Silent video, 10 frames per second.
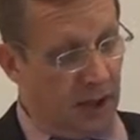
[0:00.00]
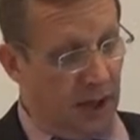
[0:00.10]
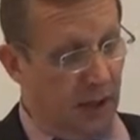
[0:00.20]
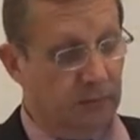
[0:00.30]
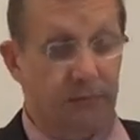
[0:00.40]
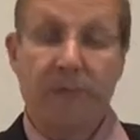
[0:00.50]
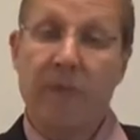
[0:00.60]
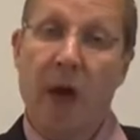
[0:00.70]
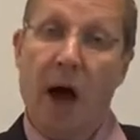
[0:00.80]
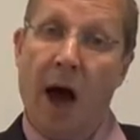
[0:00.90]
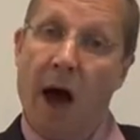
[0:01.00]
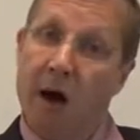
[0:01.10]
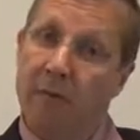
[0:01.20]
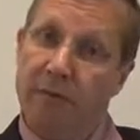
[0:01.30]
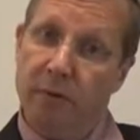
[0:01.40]
Now,
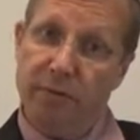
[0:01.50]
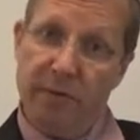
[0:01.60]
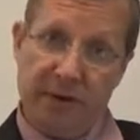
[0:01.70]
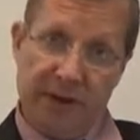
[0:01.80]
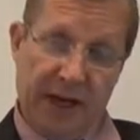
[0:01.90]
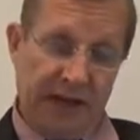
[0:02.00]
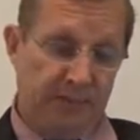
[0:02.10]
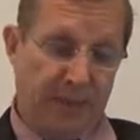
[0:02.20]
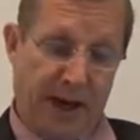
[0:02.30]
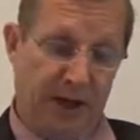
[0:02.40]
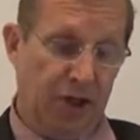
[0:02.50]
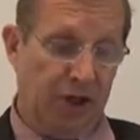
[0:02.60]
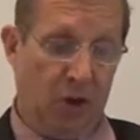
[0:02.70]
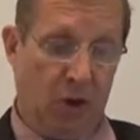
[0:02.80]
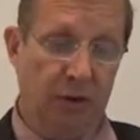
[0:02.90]
from the next pages
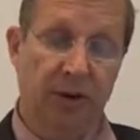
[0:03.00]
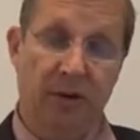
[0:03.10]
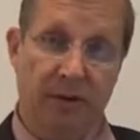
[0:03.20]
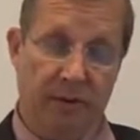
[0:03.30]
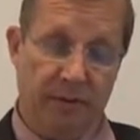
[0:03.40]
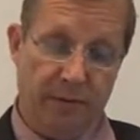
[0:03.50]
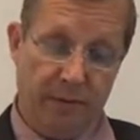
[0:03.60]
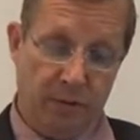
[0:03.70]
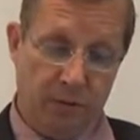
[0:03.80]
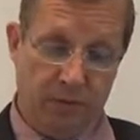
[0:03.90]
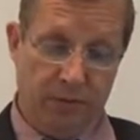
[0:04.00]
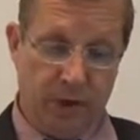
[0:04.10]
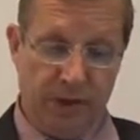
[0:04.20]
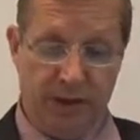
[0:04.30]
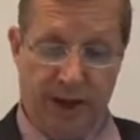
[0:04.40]
on, you'll
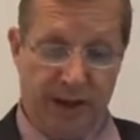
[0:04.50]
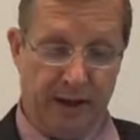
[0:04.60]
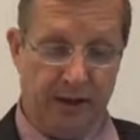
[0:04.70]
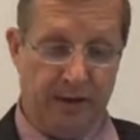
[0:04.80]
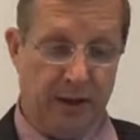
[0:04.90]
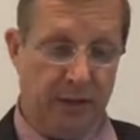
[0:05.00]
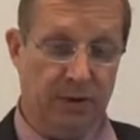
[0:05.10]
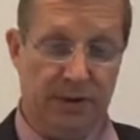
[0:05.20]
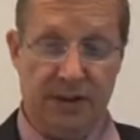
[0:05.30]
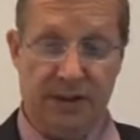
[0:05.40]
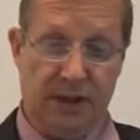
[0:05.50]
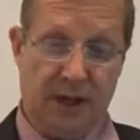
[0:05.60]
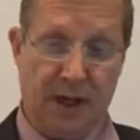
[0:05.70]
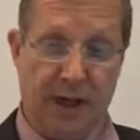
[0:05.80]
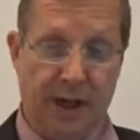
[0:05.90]
find that there is
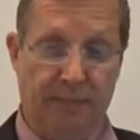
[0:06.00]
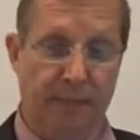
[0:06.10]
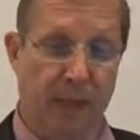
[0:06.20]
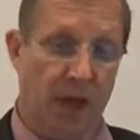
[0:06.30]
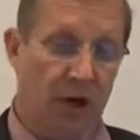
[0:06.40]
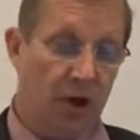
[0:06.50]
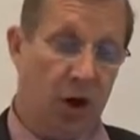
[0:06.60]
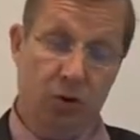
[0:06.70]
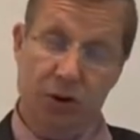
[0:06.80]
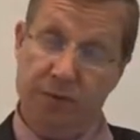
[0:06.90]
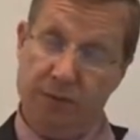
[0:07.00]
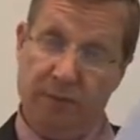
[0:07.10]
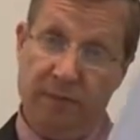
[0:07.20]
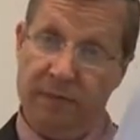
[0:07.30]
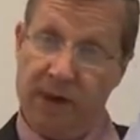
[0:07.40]
notes
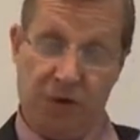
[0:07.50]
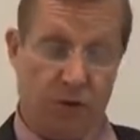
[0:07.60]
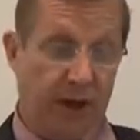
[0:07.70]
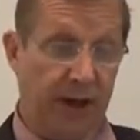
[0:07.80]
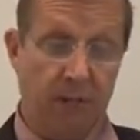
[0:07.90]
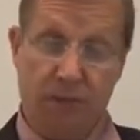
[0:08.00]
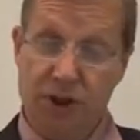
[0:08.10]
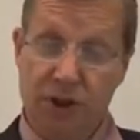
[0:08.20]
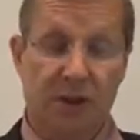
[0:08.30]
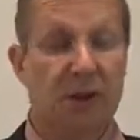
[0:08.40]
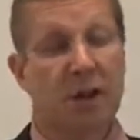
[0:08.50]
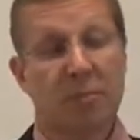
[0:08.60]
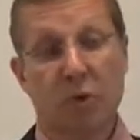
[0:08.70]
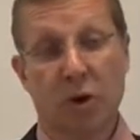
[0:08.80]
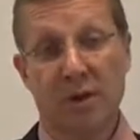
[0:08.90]
from Fair Trading, which
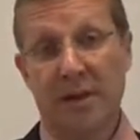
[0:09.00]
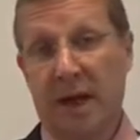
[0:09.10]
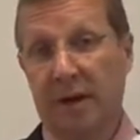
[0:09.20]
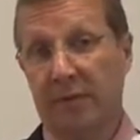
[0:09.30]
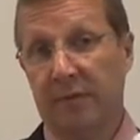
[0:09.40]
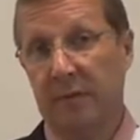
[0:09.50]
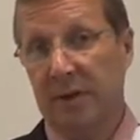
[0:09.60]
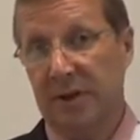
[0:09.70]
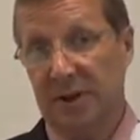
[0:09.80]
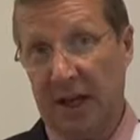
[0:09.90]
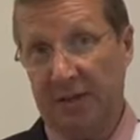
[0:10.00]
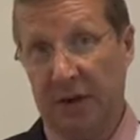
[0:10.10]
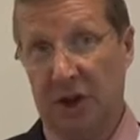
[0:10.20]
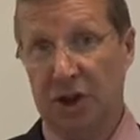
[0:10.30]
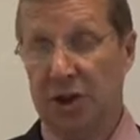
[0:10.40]
points out
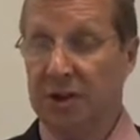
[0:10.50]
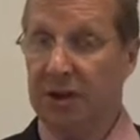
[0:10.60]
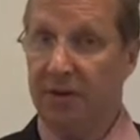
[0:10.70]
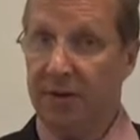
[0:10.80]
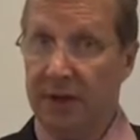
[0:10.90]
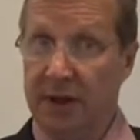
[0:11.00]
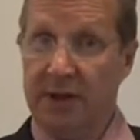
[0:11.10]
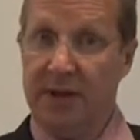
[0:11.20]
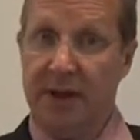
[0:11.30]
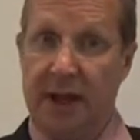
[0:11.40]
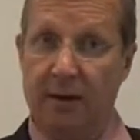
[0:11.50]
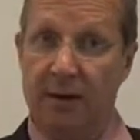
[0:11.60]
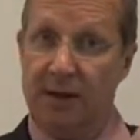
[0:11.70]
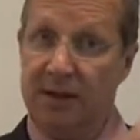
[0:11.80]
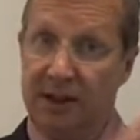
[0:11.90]
definitions and things that
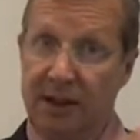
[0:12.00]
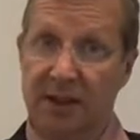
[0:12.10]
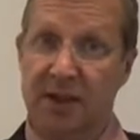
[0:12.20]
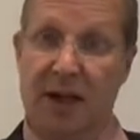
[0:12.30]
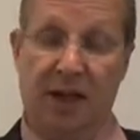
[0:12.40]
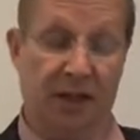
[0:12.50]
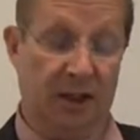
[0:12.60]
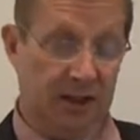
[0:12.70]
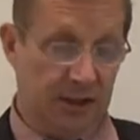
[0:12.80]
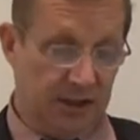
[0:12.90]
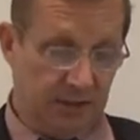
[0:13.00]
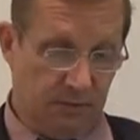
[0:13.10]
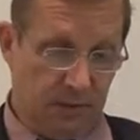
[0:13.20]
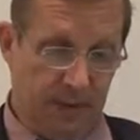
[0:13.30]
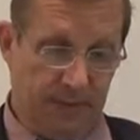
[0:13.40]
is contained in this lease
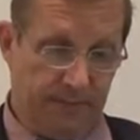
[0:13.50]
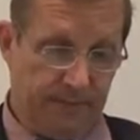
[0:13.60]
agreement.